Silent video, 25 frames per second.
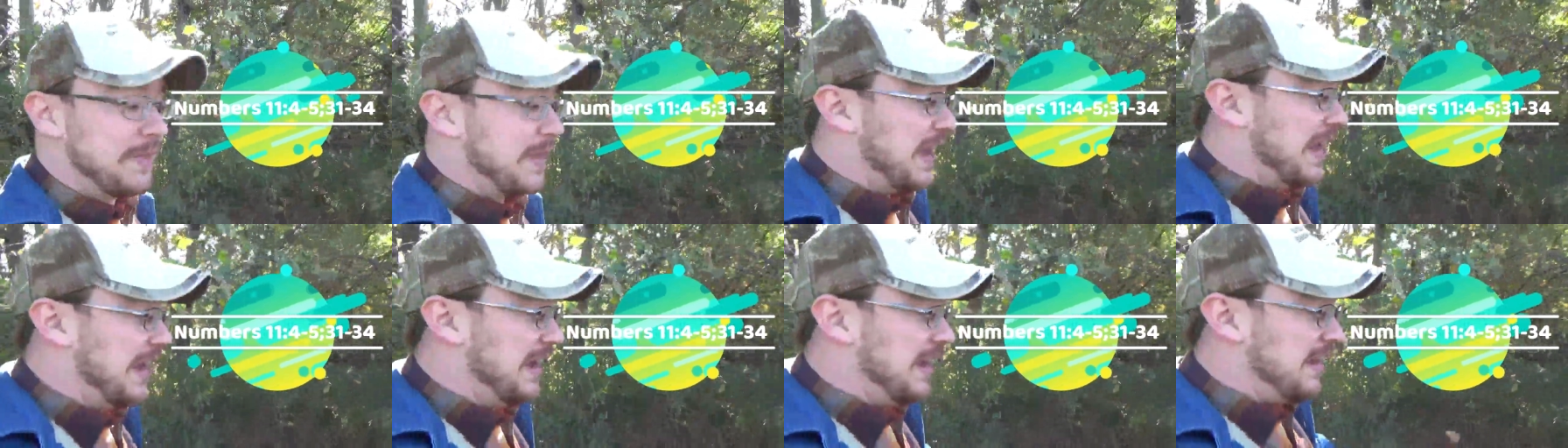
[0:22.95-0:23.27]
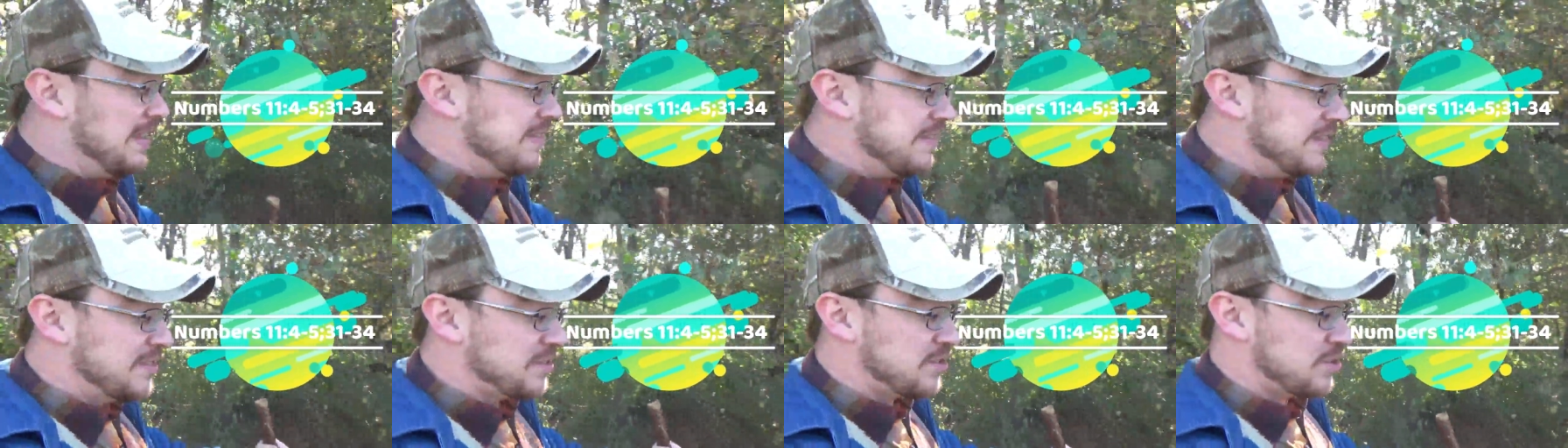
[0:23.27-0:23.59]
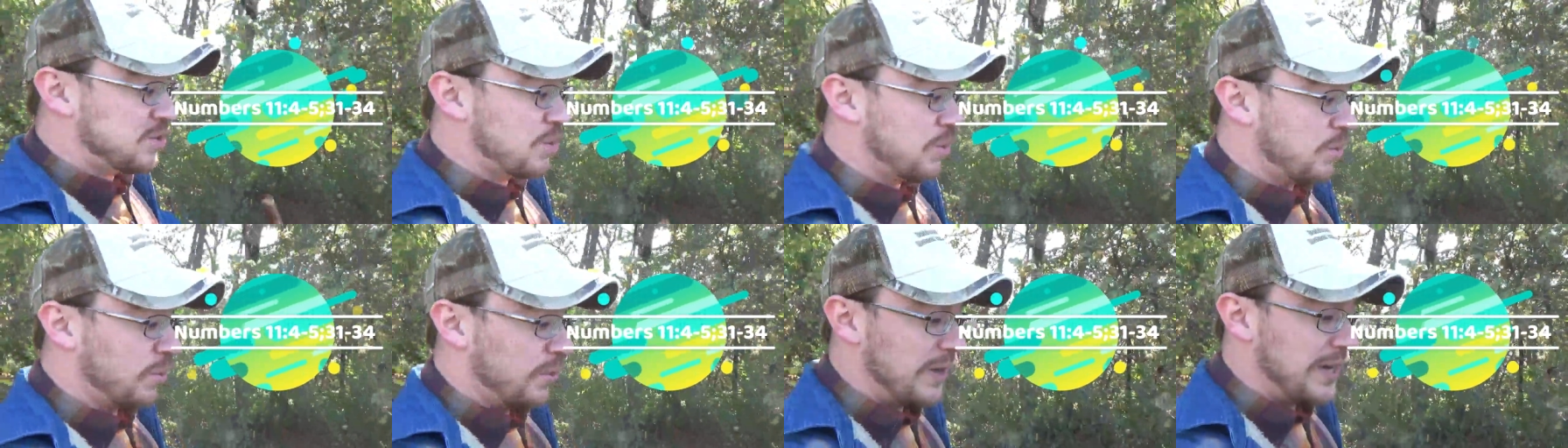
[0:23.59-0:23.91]
And in this
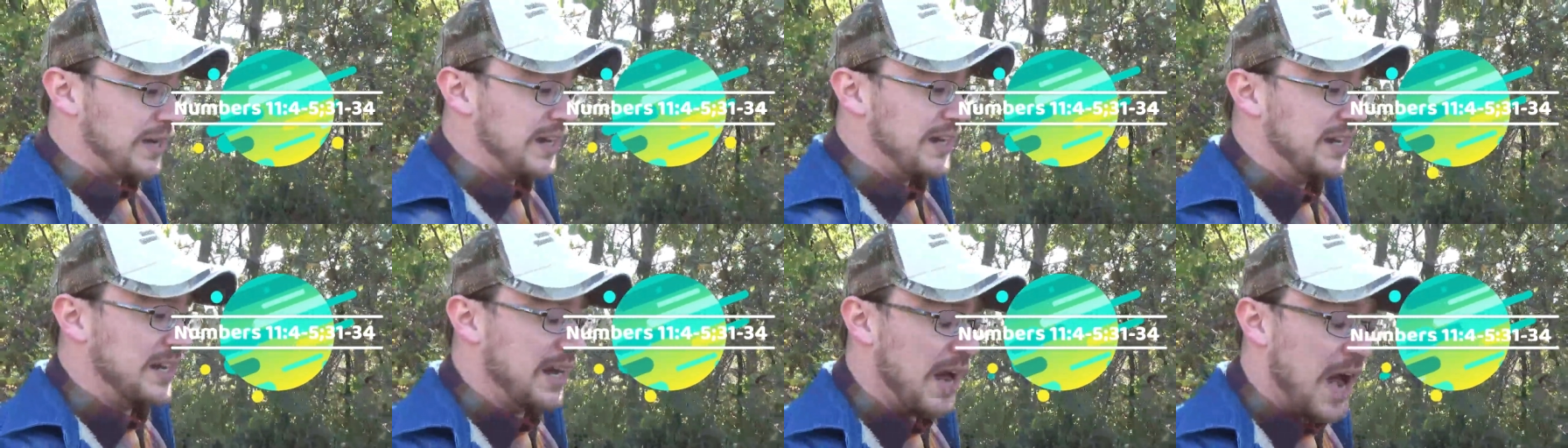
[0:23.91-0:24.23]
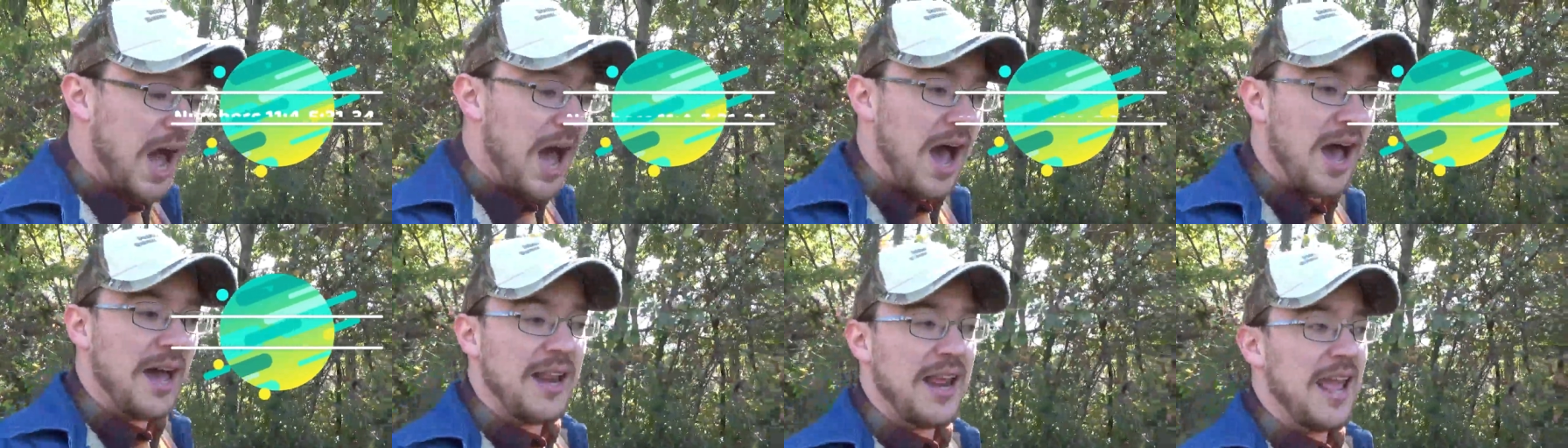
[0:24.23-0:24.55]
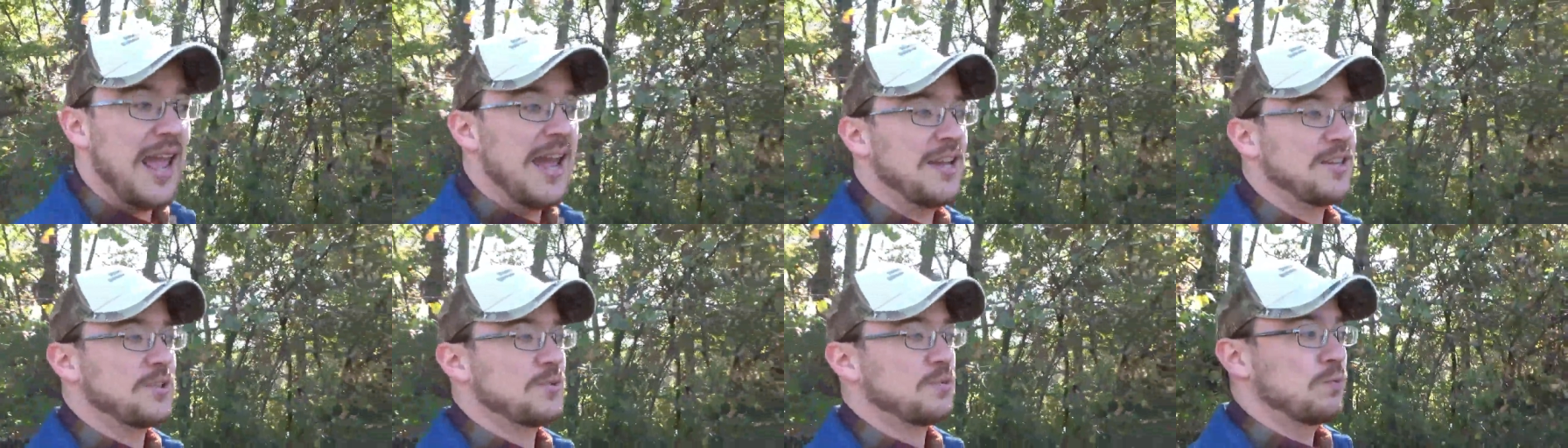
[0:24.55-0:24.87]
story, God
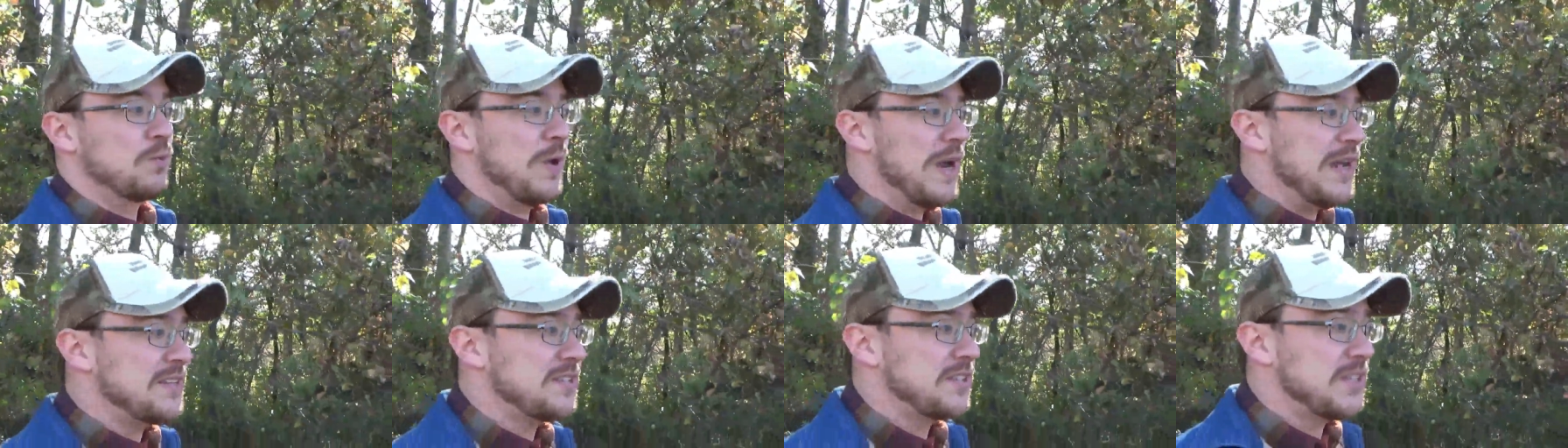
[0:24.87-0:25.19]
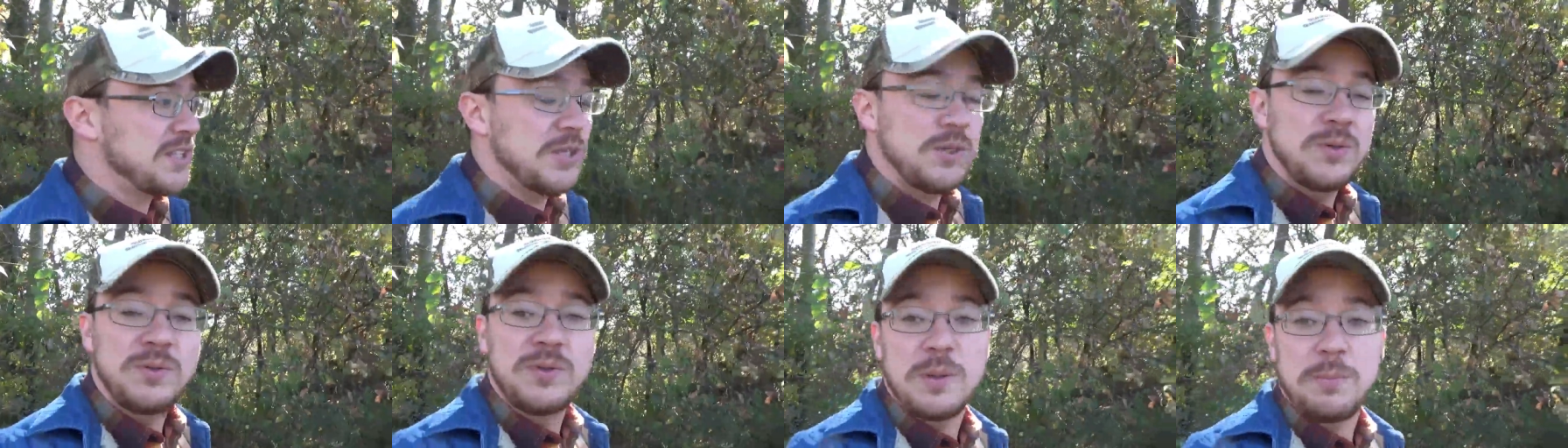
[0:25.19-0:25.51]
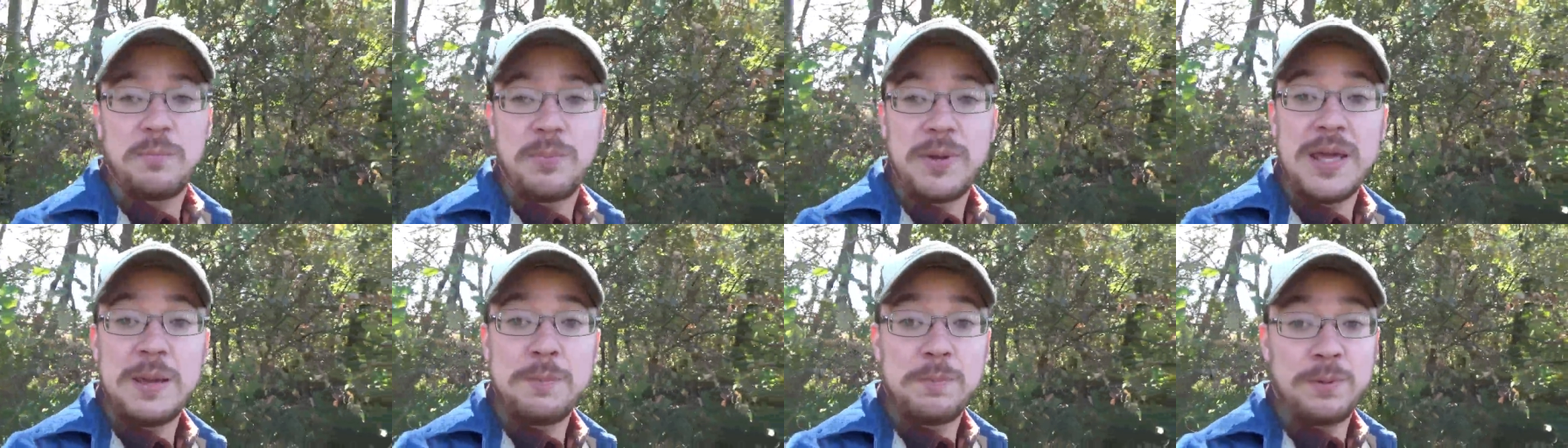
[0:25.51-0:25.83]
has rescued
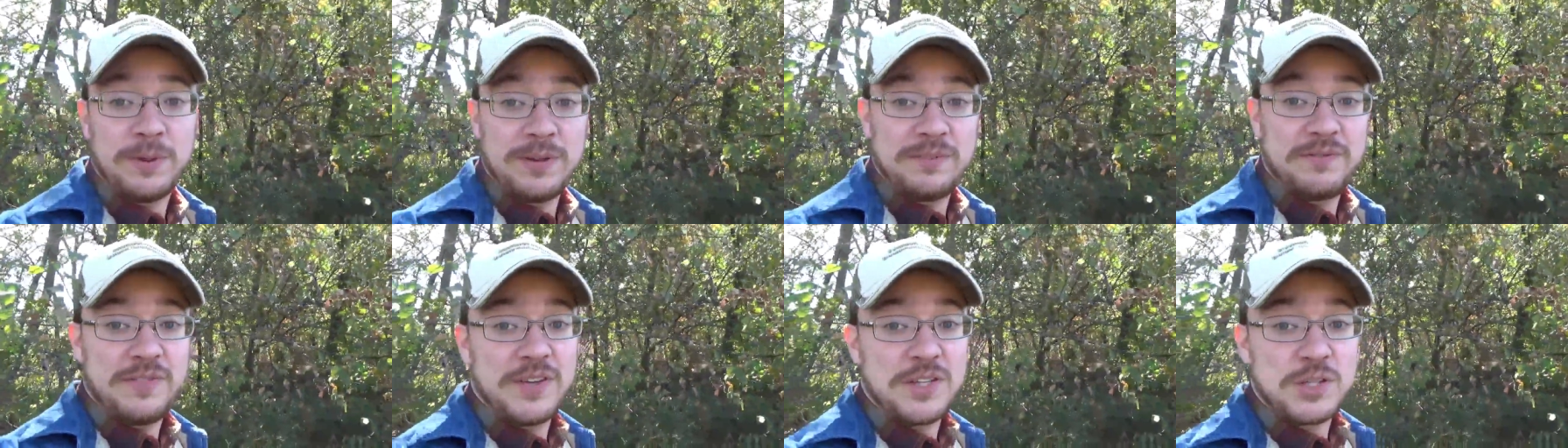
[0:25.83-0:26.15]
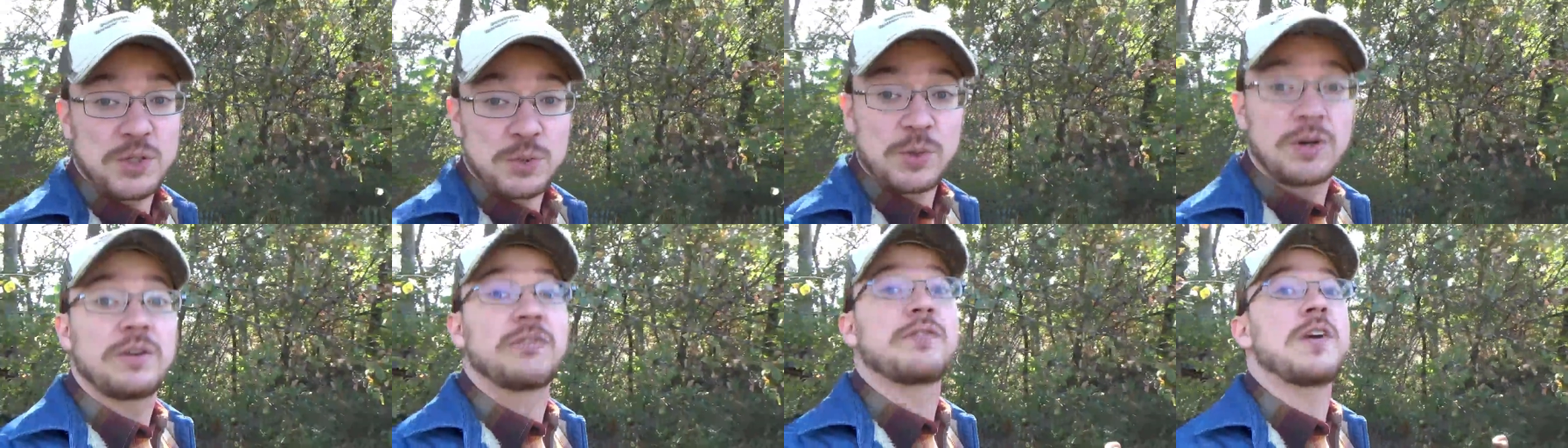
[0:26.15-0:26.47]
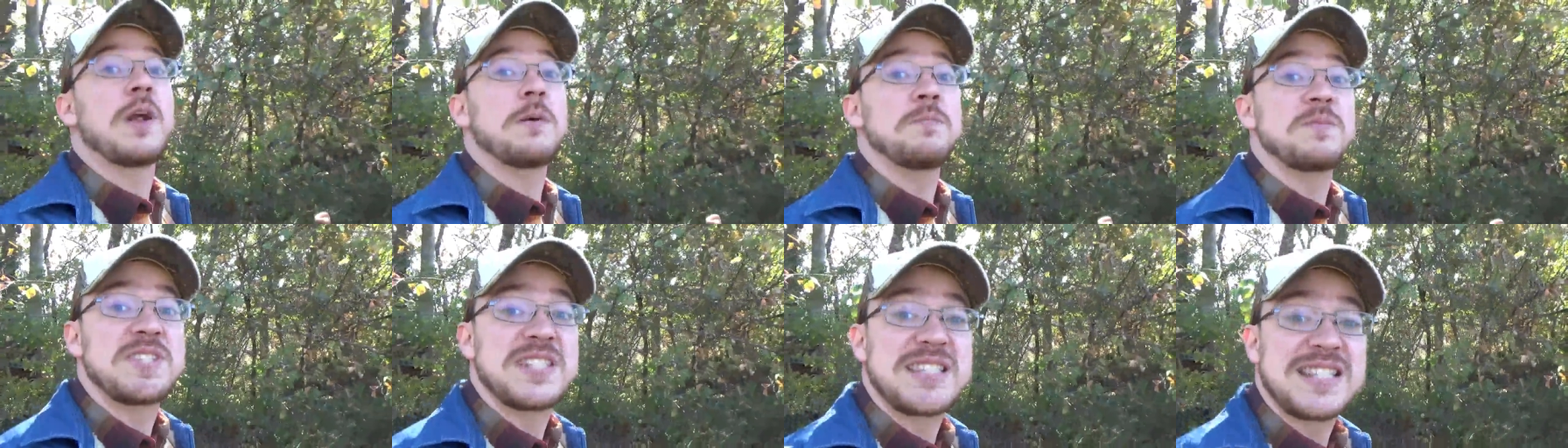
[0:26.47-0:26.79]
the people of Israel
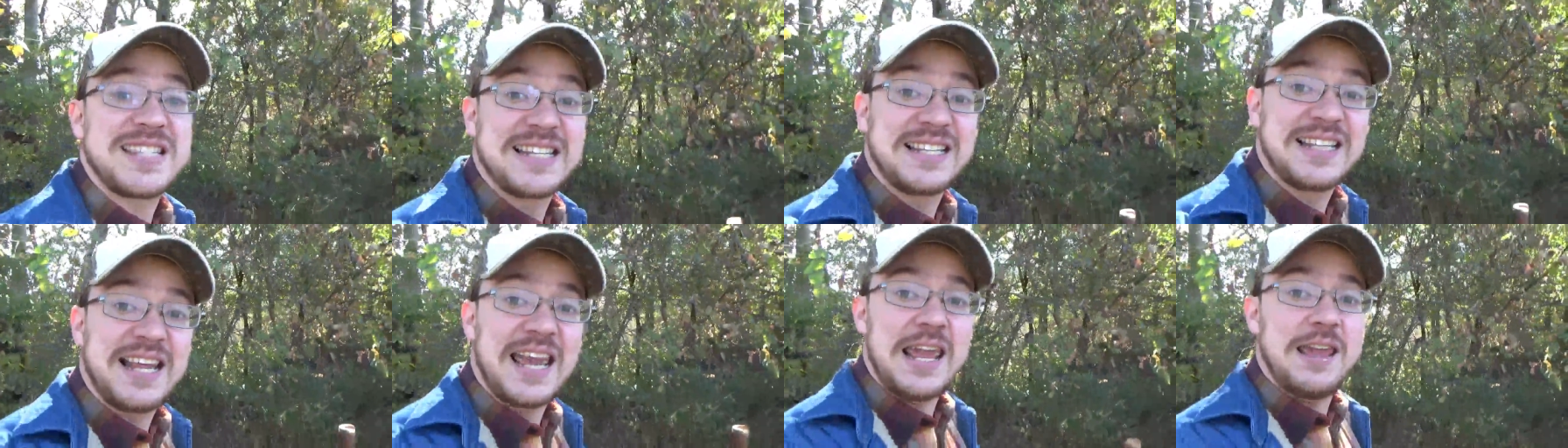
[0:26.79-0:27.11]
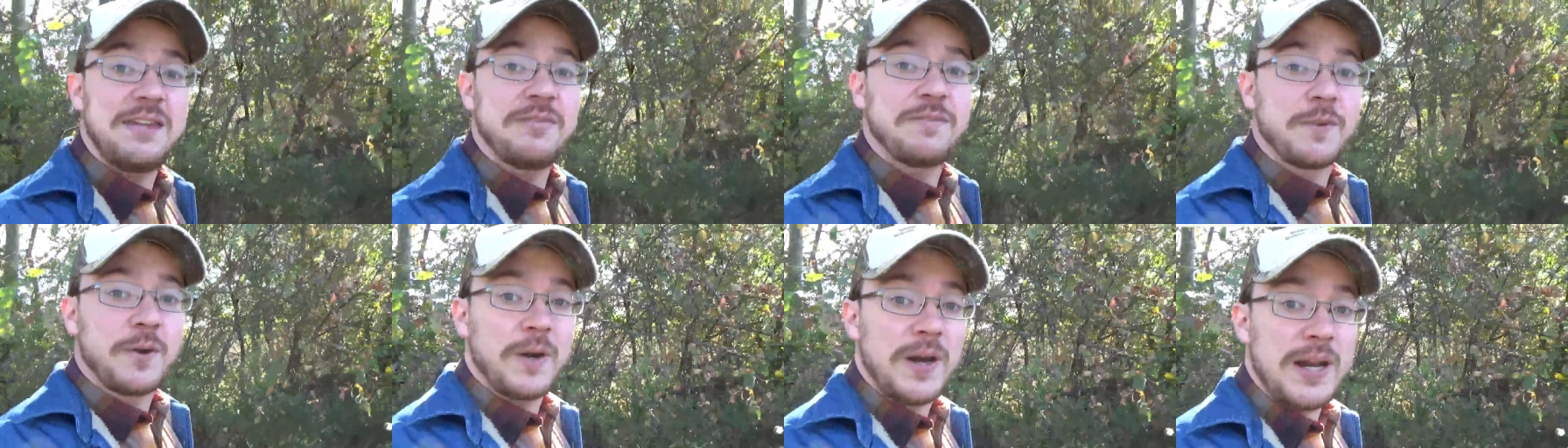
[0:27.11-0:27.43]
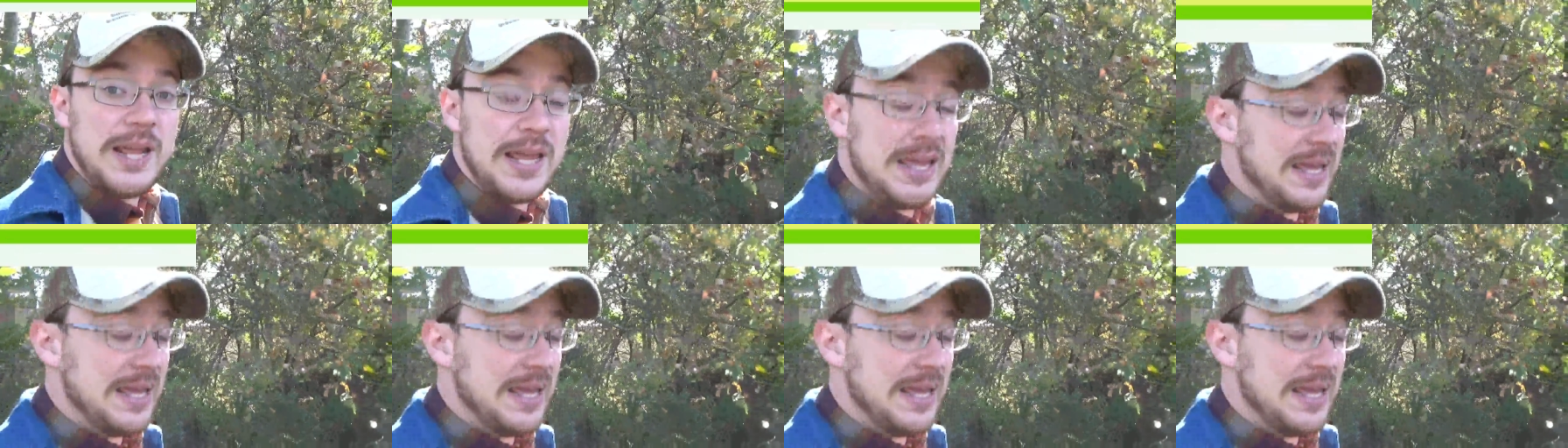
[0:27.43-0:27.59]
from slavery